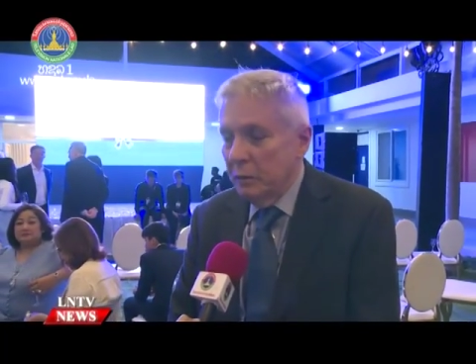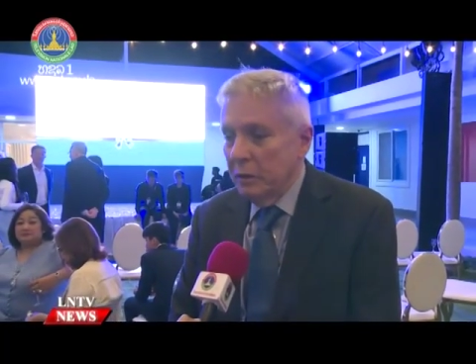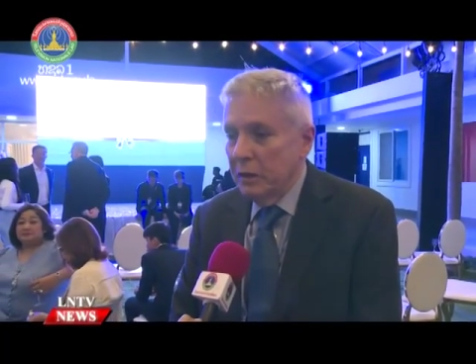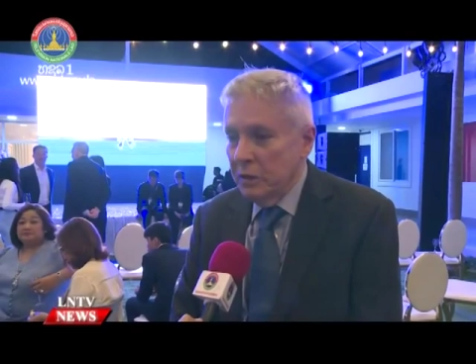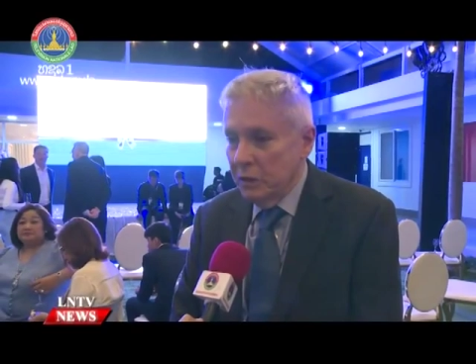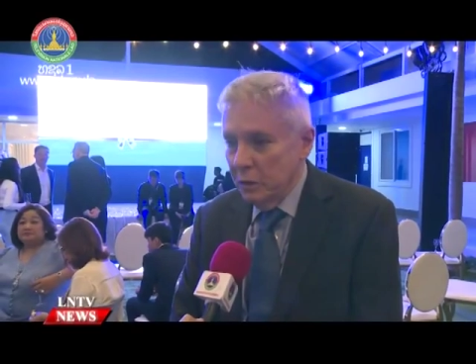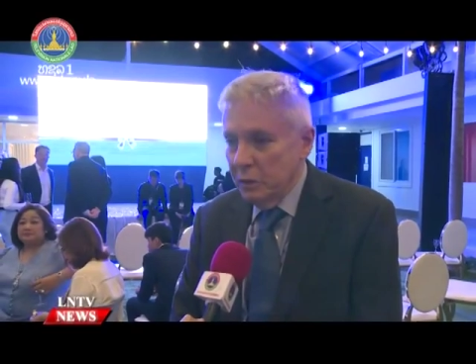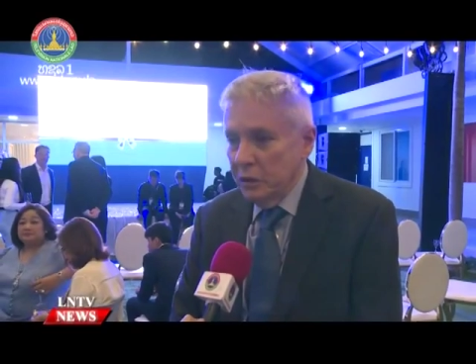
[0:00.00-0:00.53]
to be
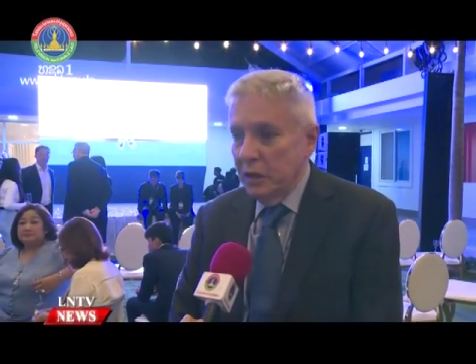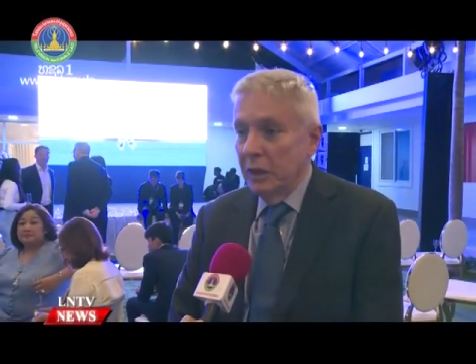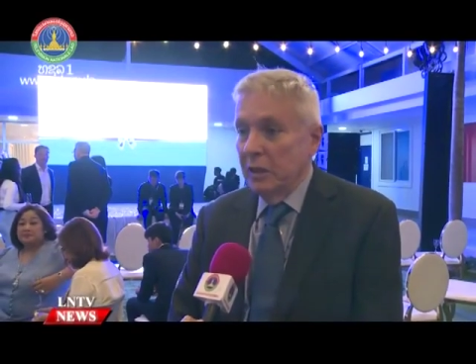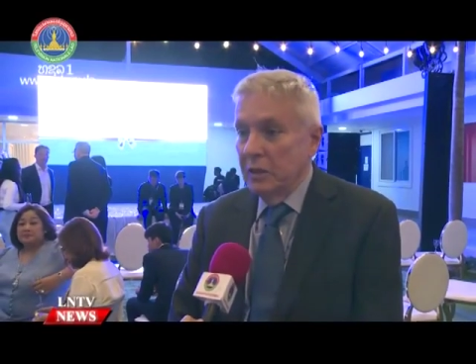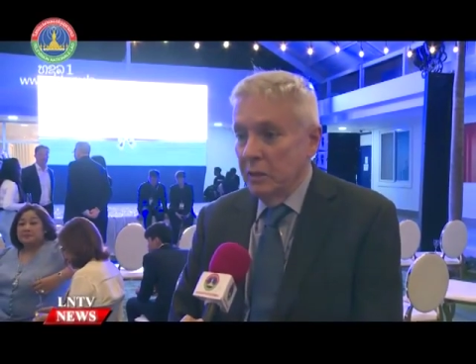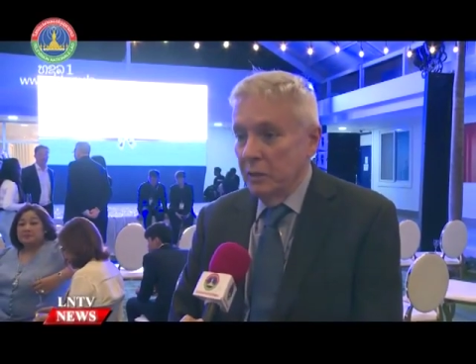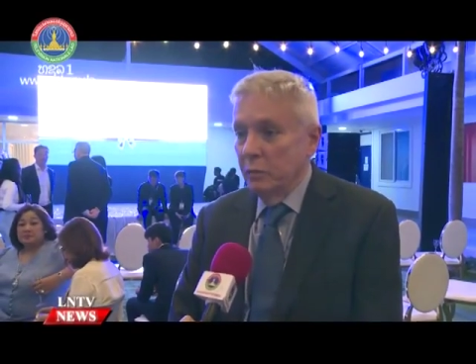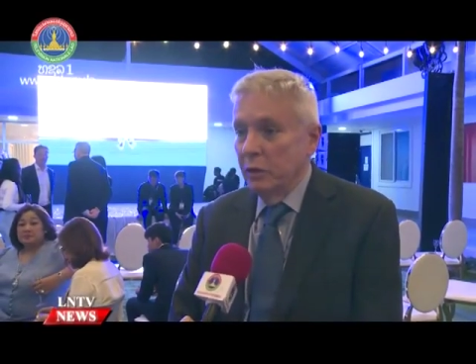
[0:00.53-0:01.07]

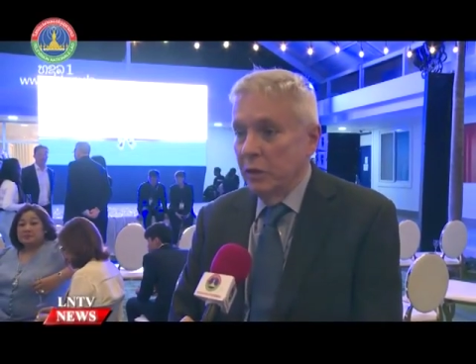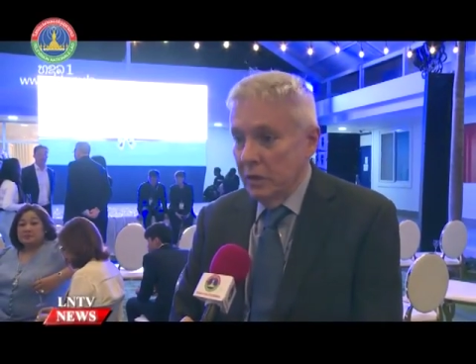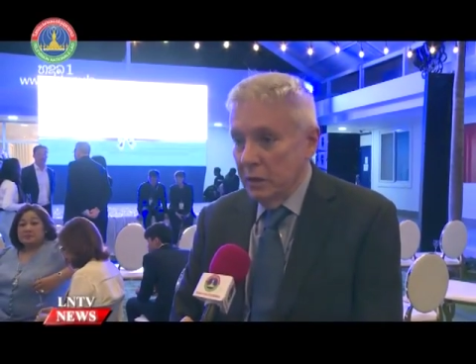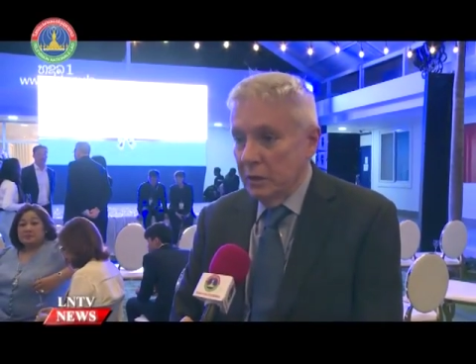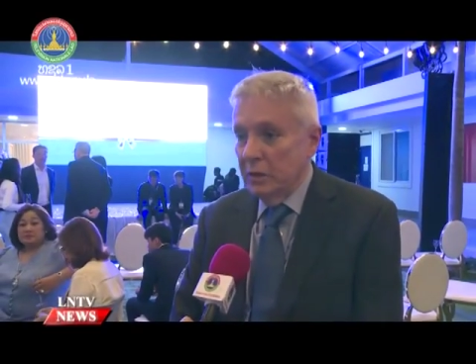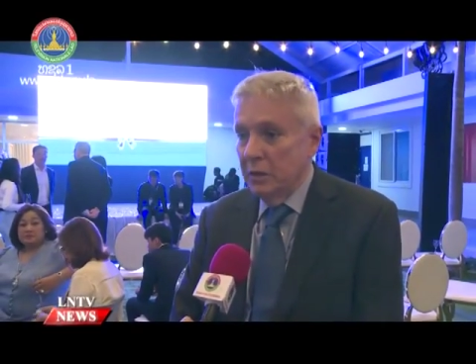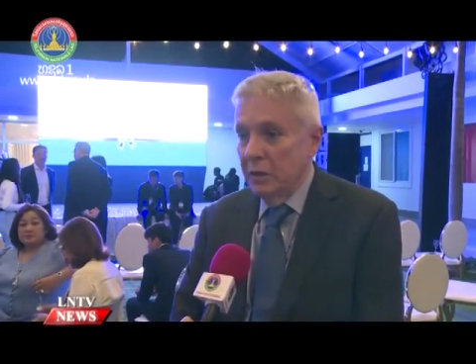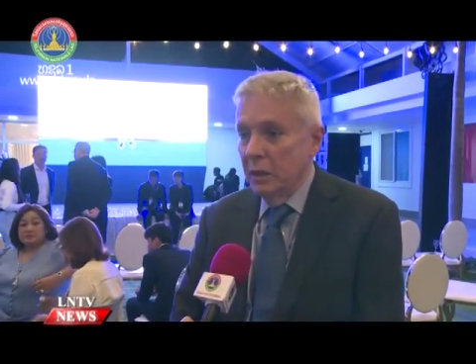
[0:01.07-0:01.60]
associated with
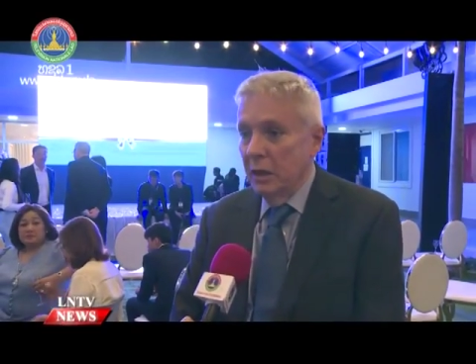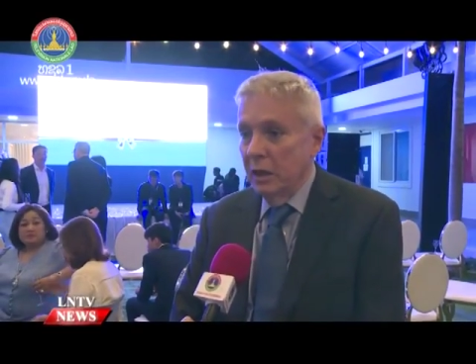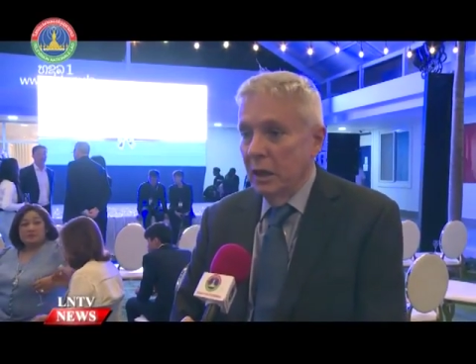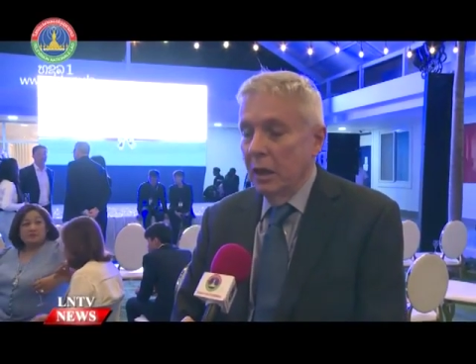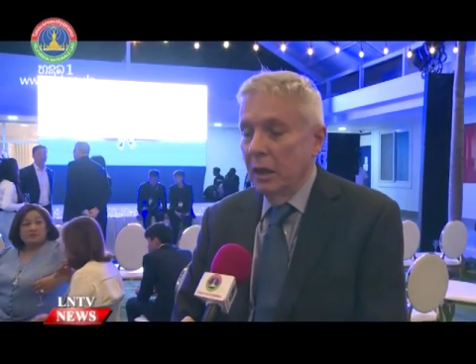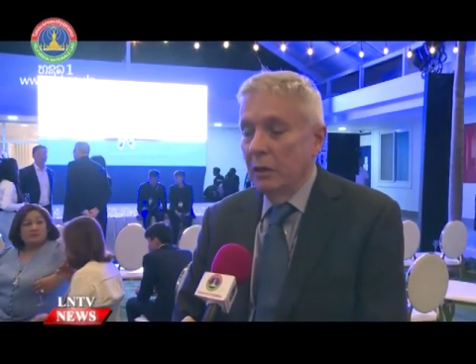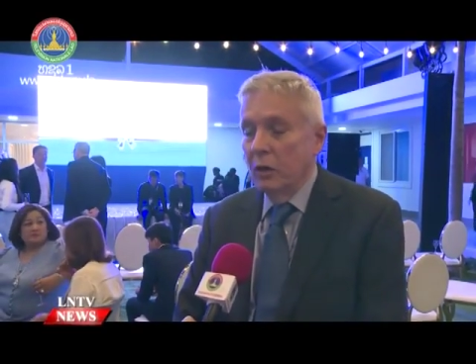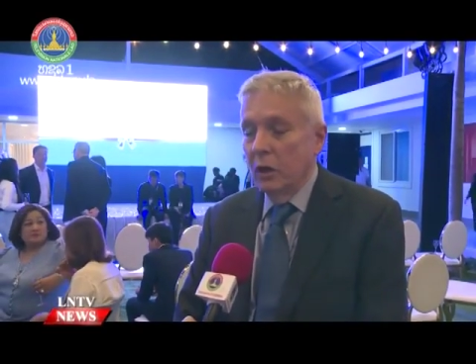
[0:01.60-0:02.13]
this
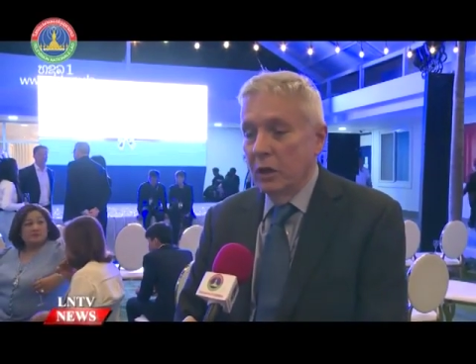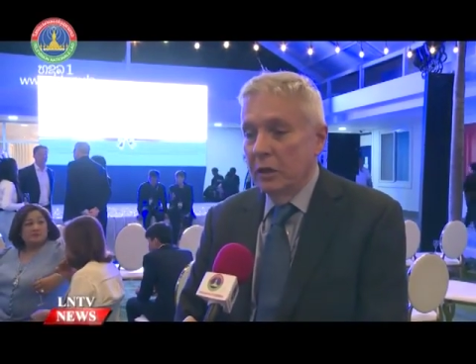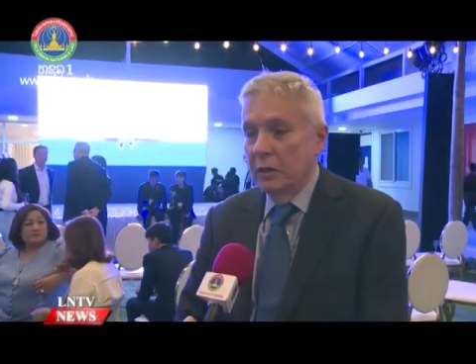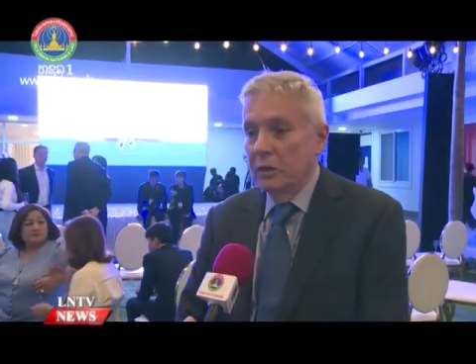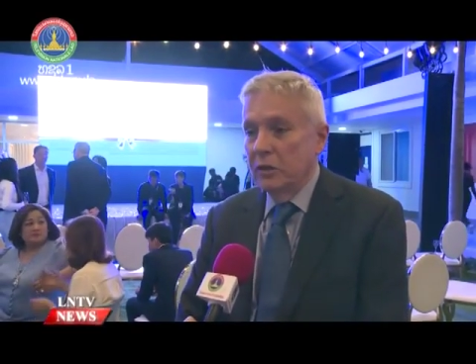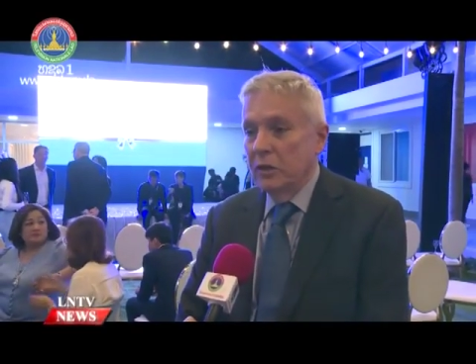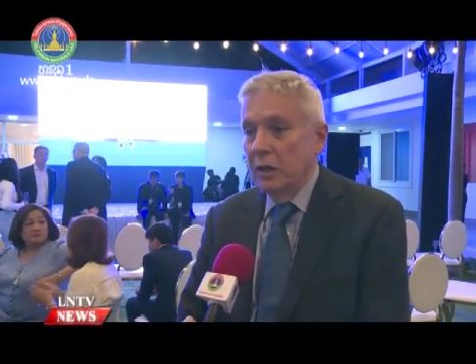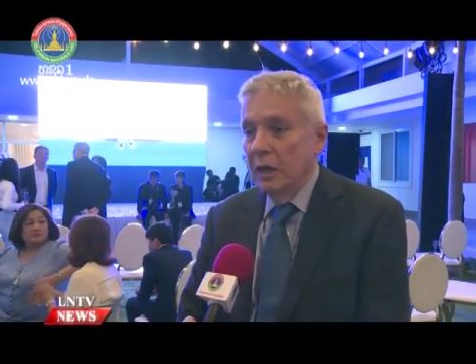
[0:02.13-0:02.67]
uh,
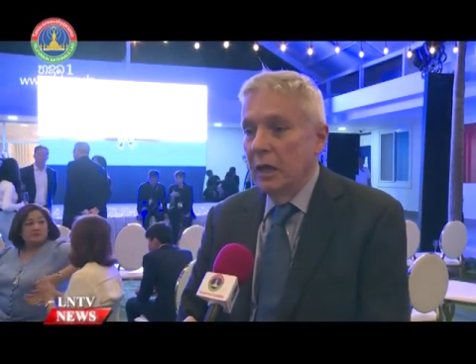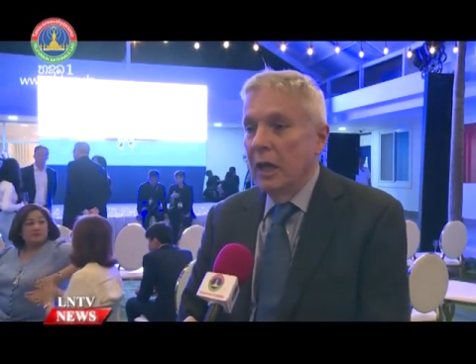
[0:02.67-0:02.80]
college,